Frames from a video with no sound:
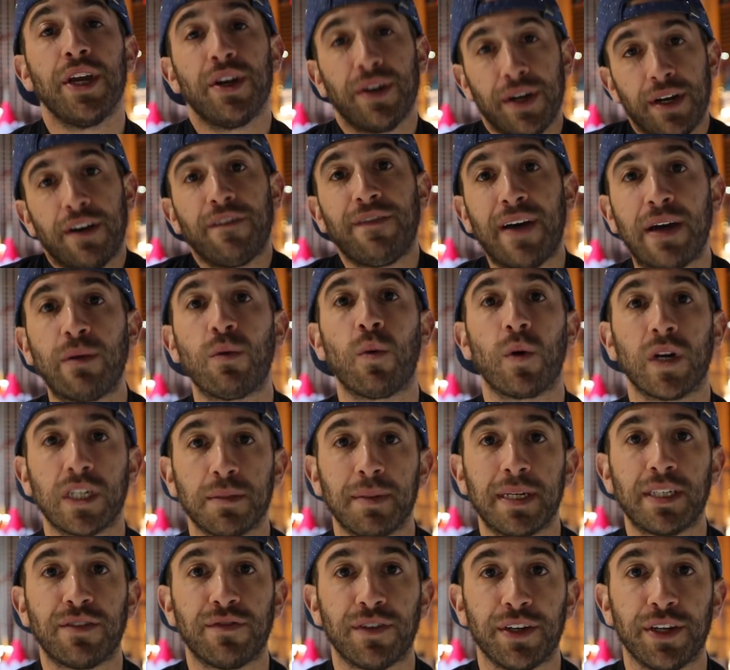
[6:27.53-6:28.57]
You need to find what works
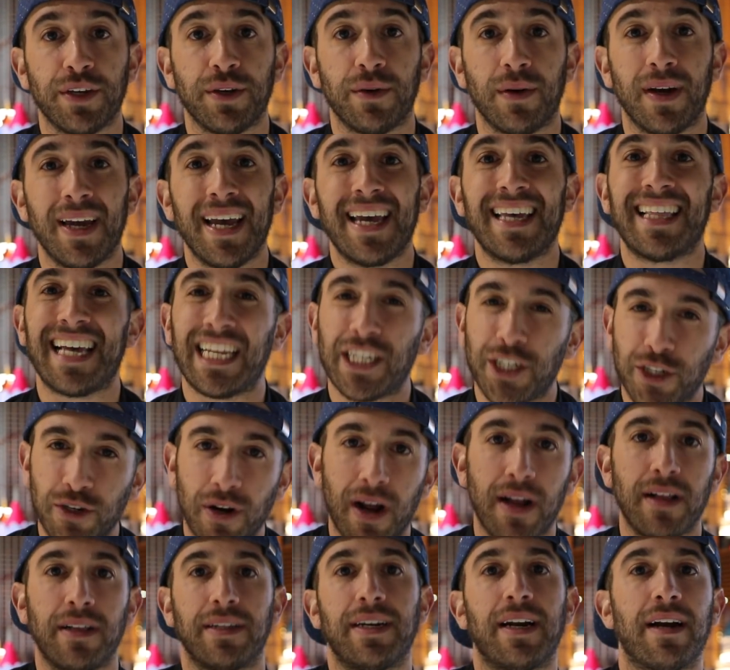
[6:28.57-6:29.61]
best for you, and that's
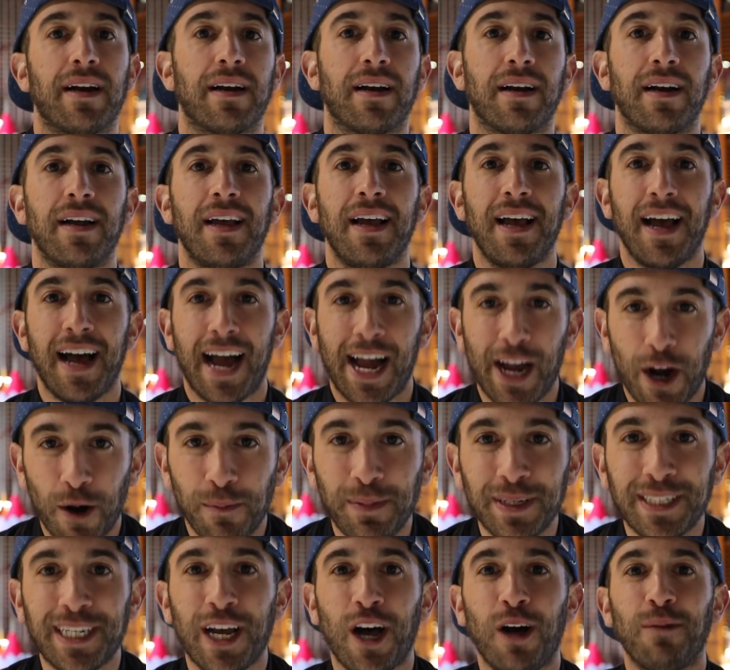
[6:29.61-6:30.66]
trial and error. I
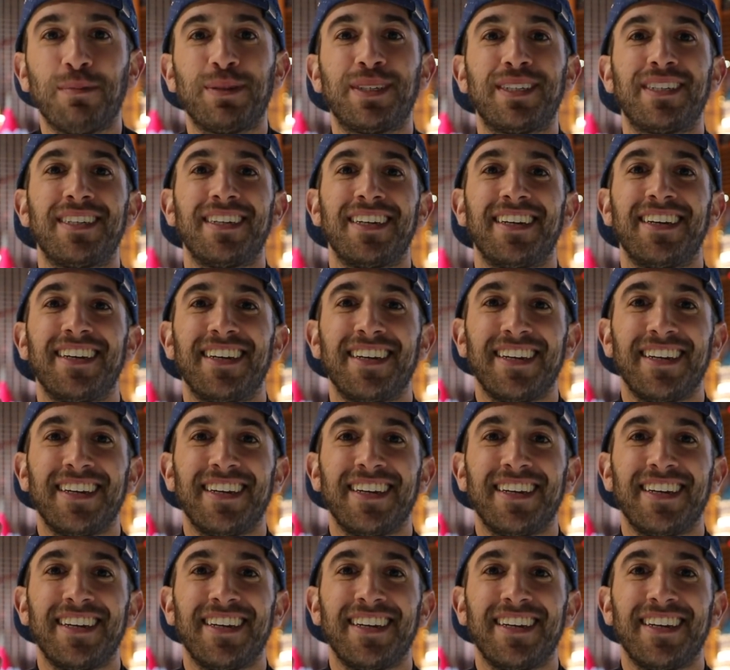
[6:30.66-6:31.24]
hope this helps.